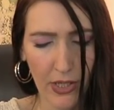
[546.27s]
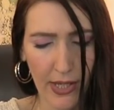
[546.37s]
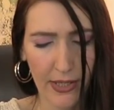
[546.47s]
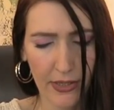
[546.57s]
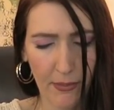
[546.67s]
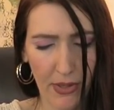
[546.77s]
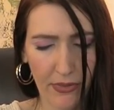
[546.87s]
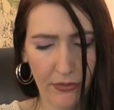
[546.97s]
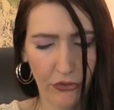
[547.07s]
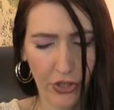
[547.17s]
in the month
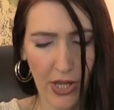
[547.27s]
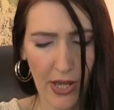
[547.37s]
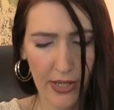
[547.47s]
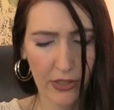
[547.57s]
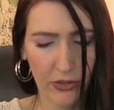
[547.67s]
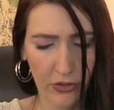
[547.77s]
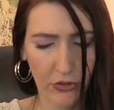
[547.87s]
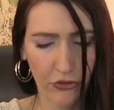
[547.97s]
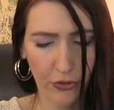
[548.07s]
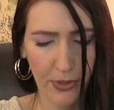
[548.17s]
of July?
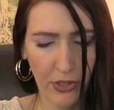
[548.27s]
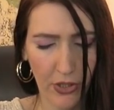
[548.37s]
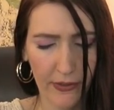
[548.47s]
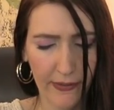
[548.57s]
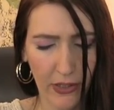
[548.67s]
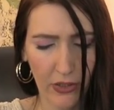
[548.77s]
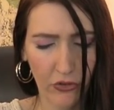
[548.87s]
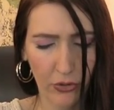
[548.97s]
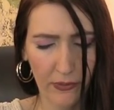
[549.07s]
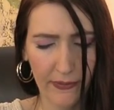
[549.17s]
Show me the cards I need
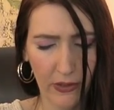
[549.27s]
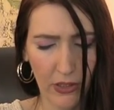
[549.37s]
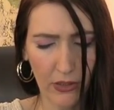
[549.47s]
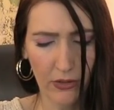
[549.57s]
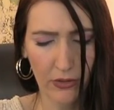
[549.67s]
to see.